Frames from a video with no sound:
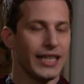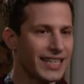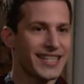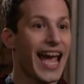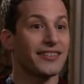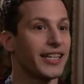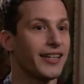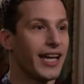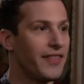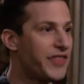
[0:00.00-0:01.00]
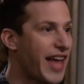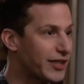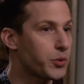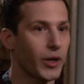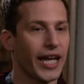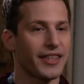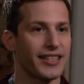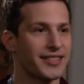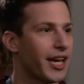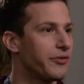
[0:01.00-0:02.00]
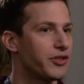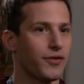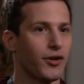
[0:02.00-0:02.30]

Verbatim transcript: Exactly, and that's why I think it's Kevin's